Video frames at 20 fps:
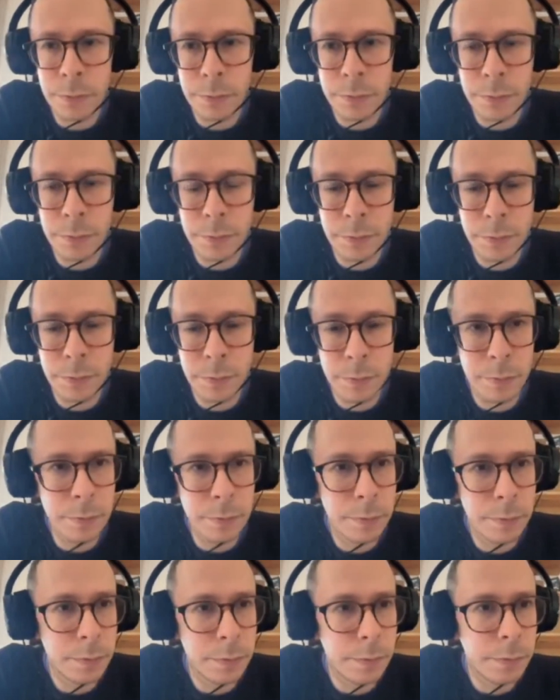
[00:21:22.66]

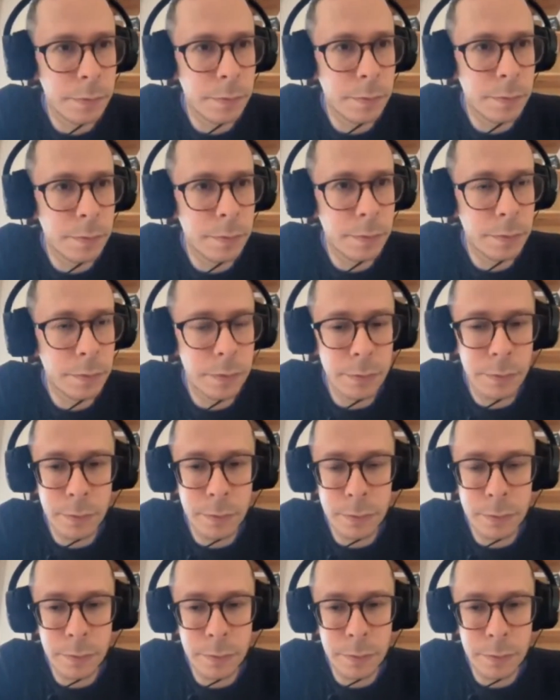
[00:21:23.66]

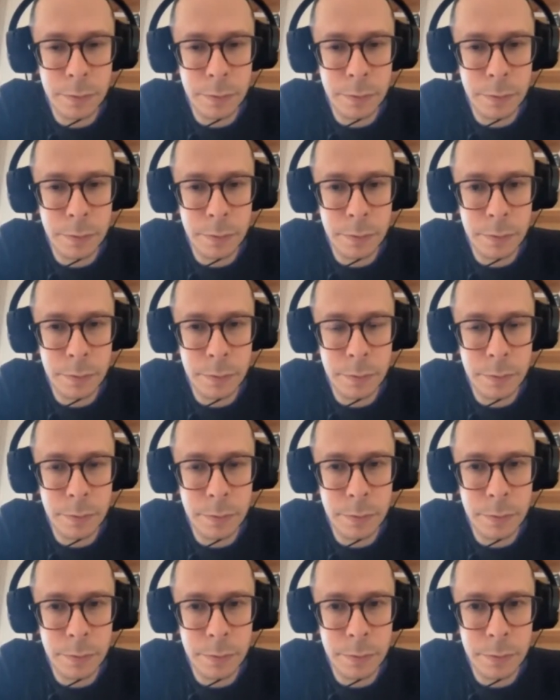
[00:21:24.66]

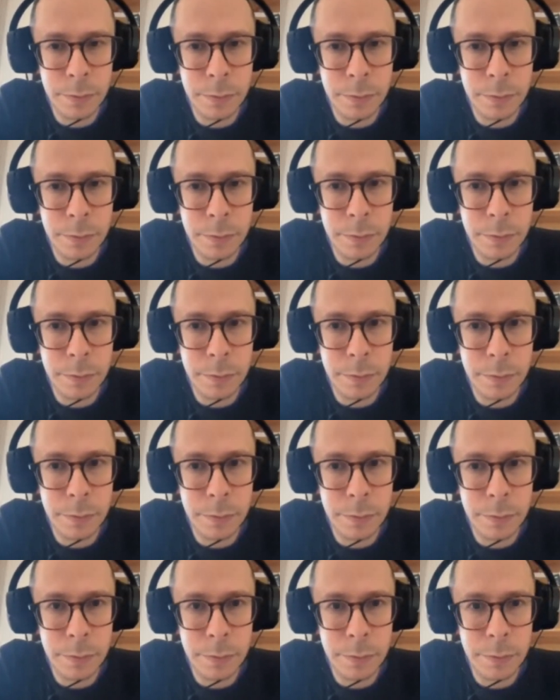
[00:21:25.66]

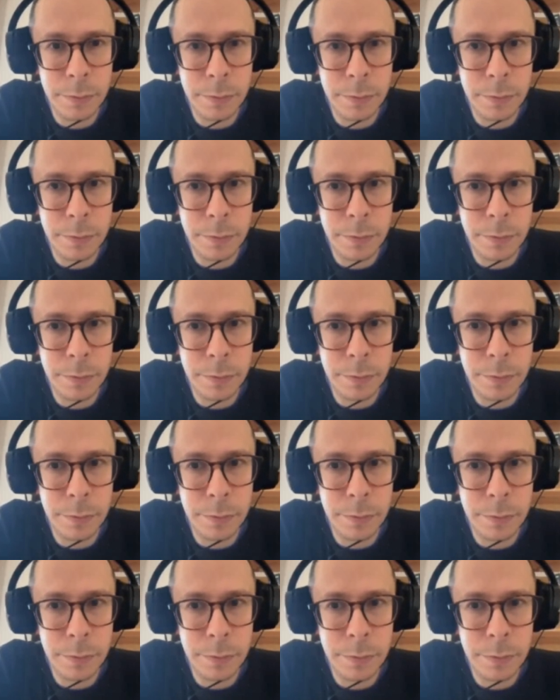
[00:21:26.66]

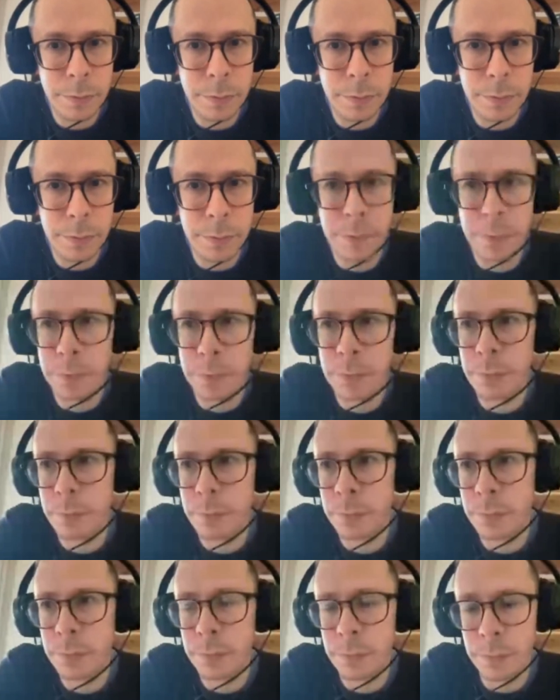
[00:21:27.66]

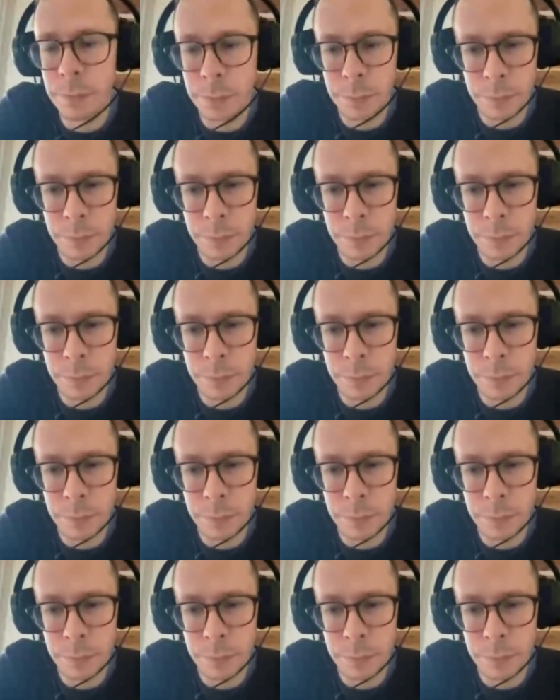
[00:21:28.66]
(no one is talking)